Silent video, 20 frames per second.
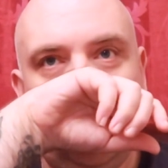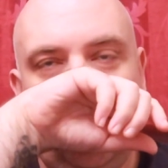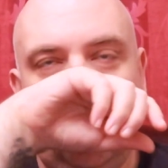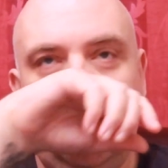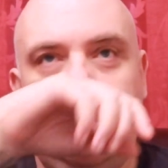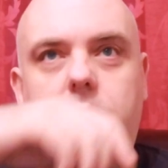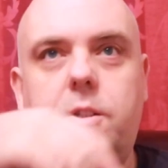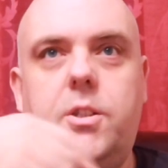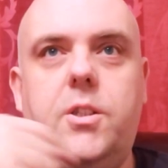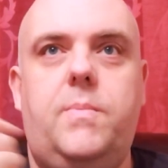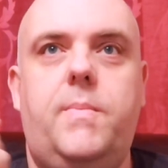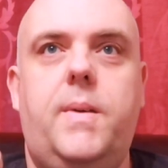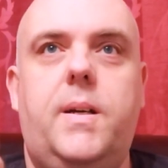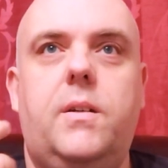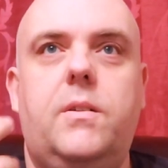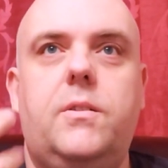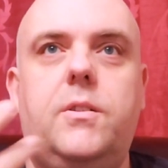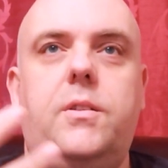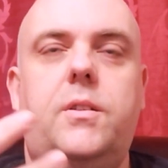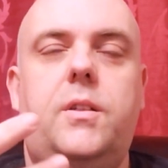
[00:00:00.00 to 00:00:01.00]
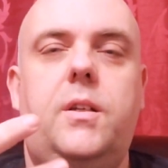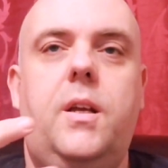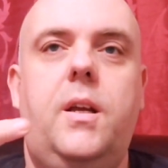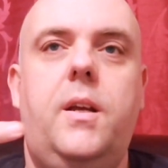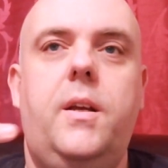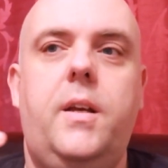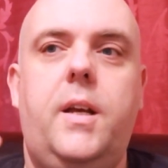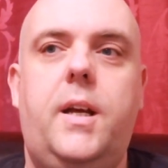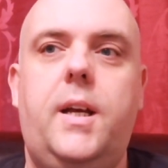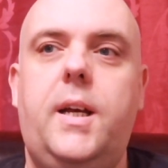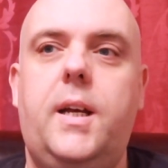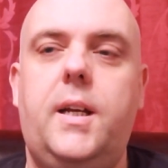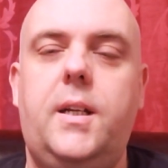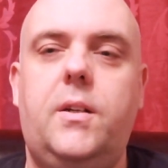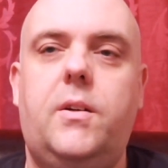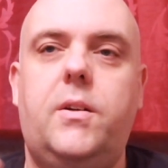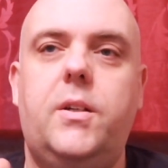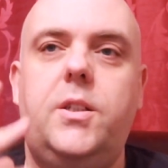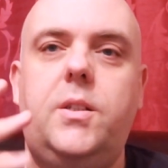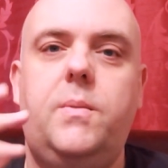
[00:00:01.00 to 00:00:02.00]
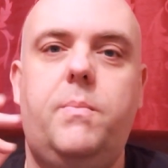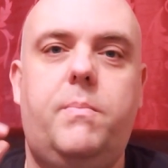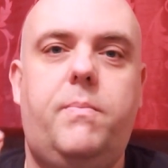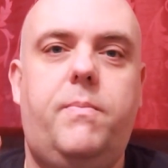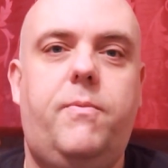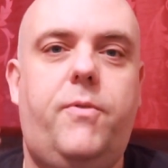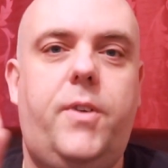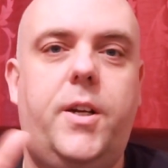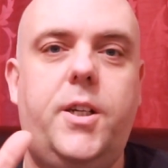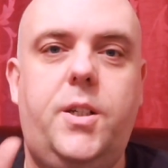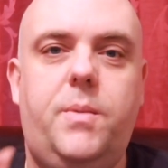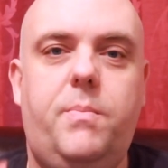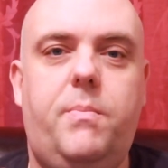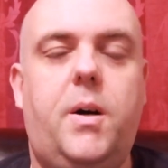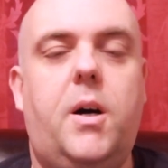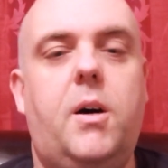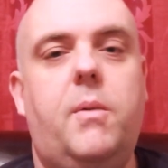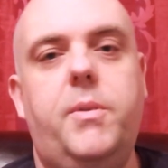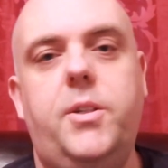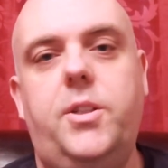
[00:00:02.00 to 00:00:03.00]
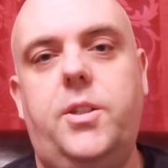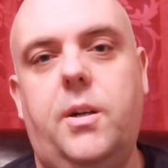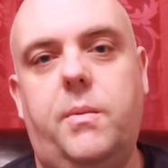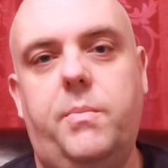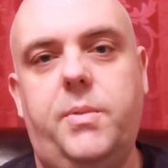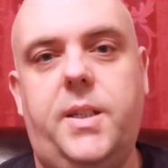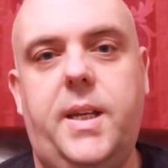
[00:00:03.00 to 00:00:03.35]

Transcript: It just smells a nice fresh barbershop